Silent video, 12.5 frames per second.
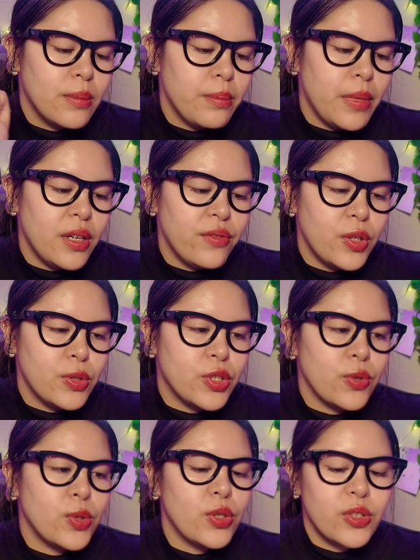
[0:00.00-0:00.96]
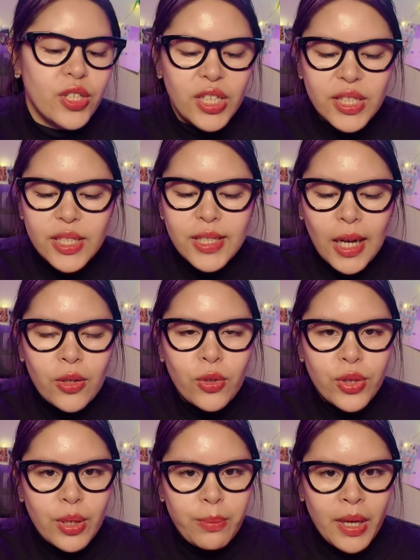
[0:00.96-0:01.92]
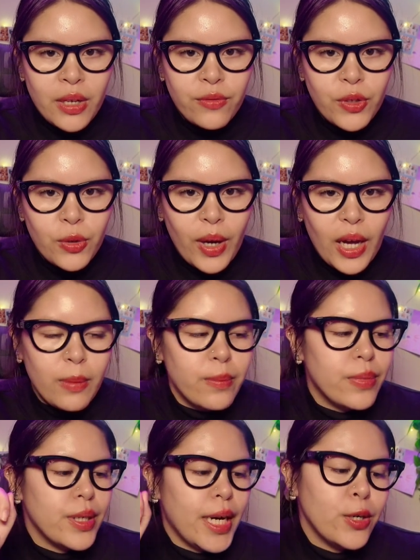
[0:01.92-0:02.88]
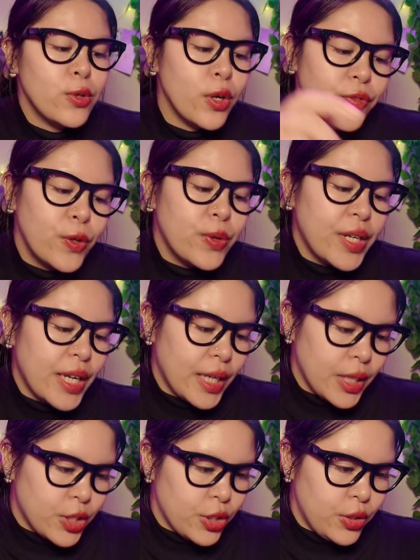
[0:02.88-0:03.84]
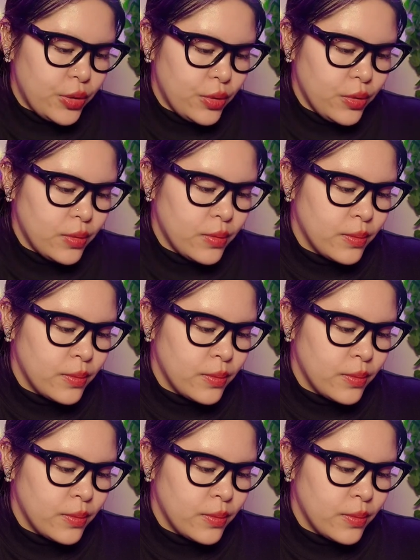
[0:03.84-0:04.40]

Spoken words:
MetaView. So you need to download the MetaView app. I don't know if you need to.